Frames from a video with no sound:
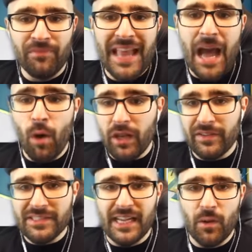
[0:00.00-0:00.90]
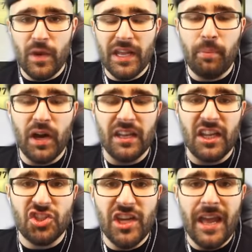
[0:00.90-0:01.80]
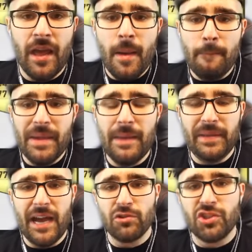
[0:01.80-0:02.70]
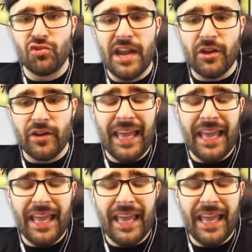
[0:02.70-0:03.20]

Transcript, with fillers: Now all of a sudden we could put a legit B P L striker